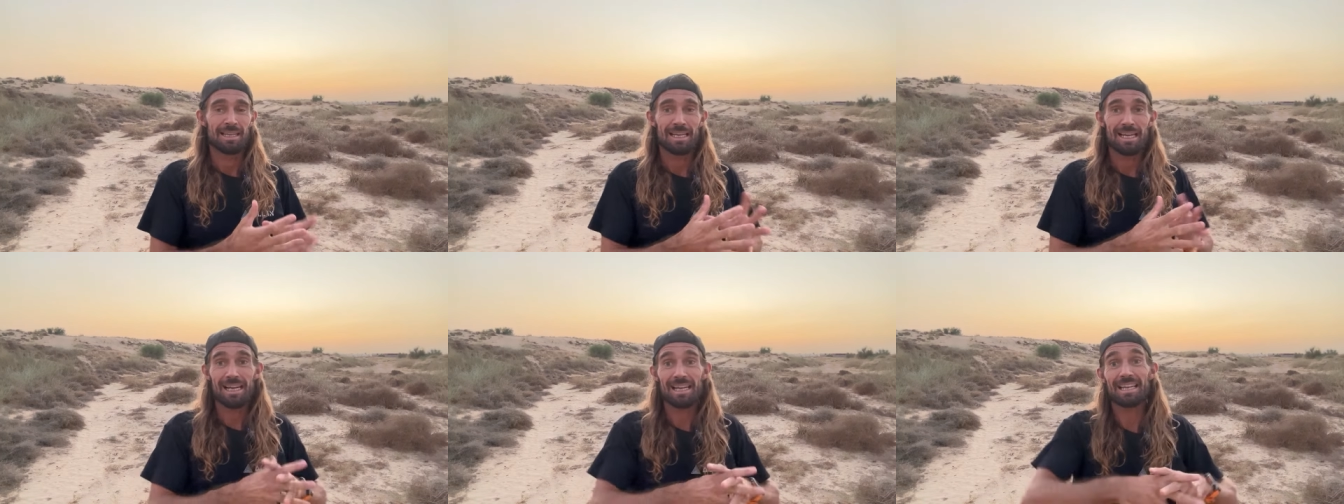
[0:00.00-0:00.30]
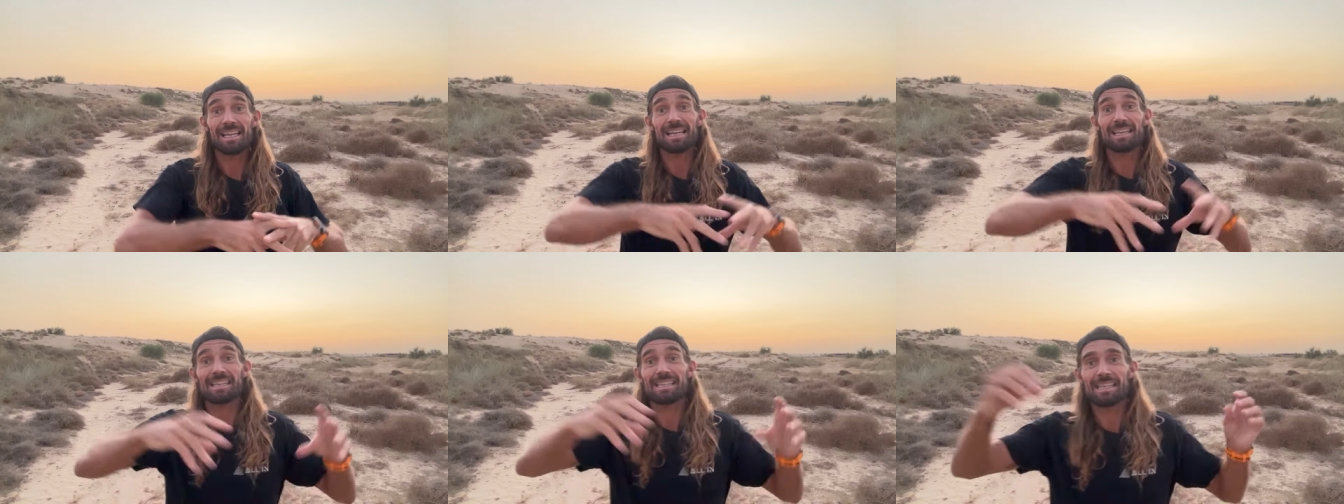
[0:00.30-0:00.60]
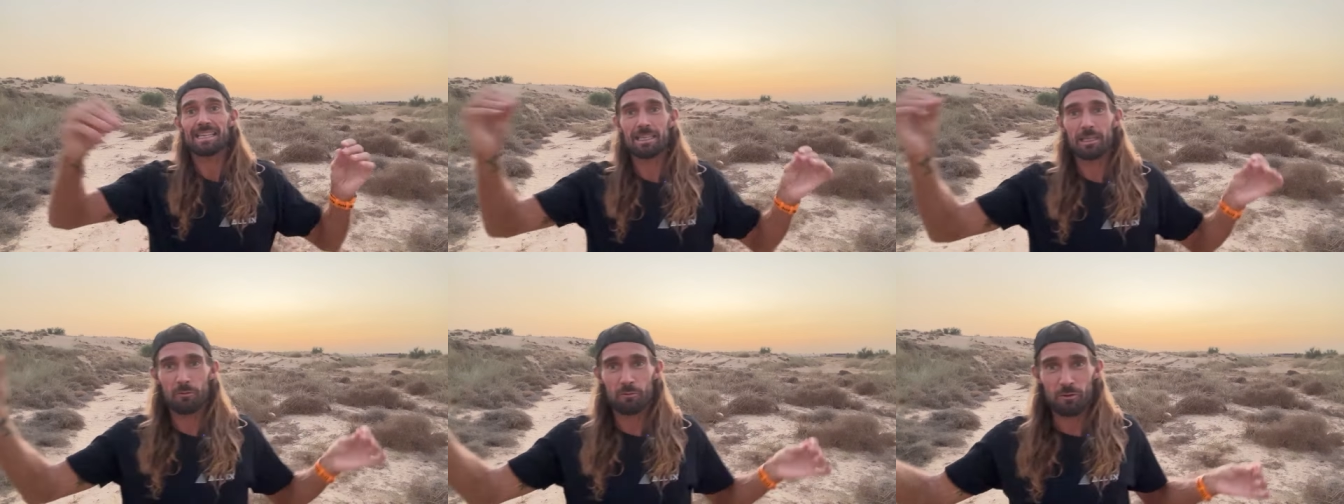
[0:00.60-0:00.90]
and
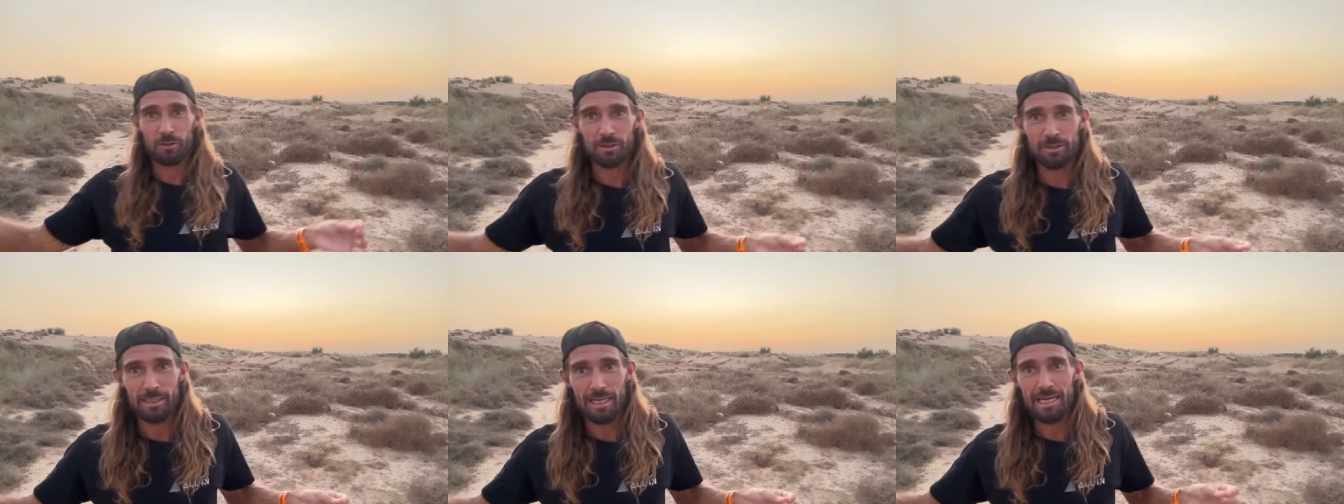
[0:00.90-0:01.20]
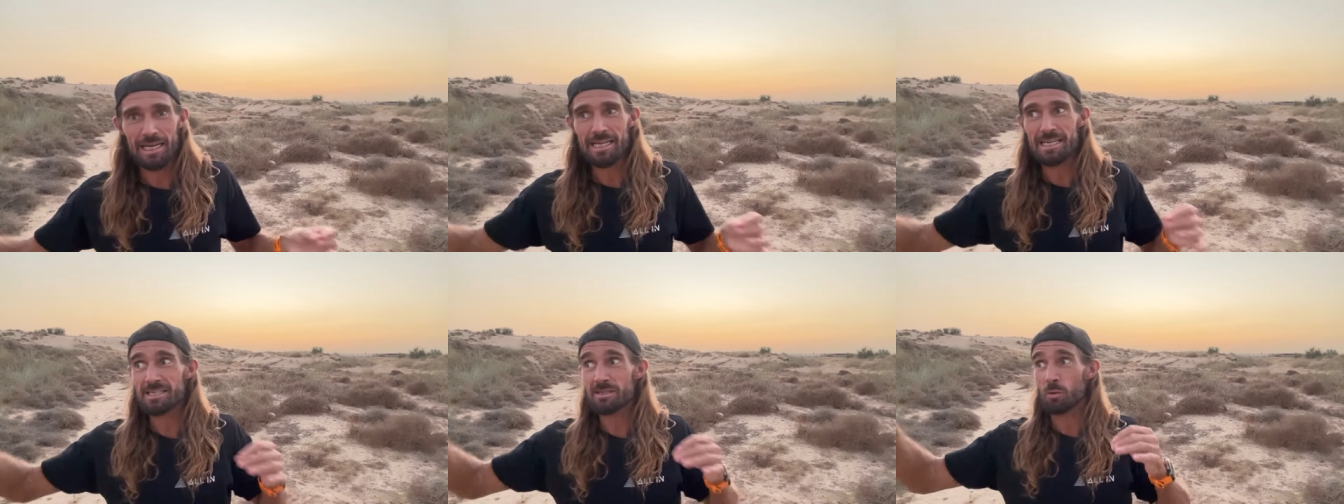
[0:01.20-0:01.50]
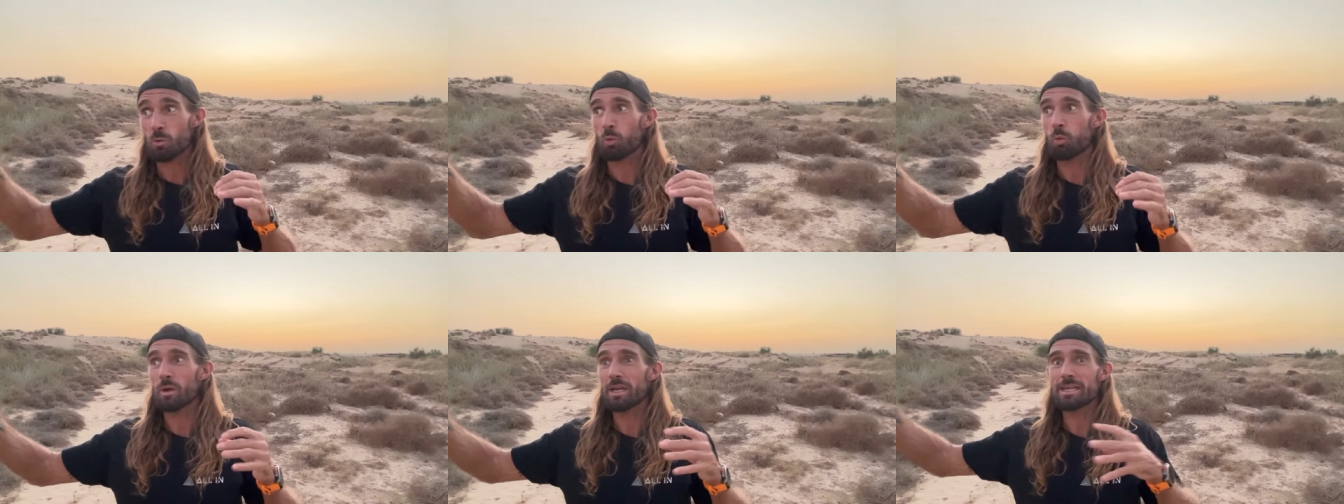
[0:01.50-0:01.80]
ideally for days,
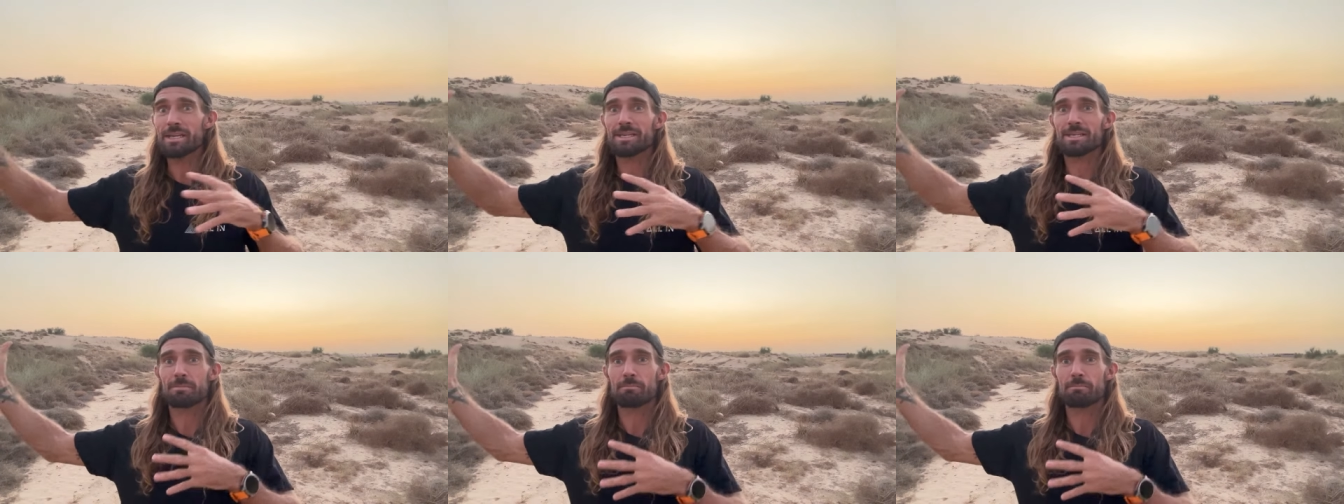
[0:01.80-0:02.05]
weeks,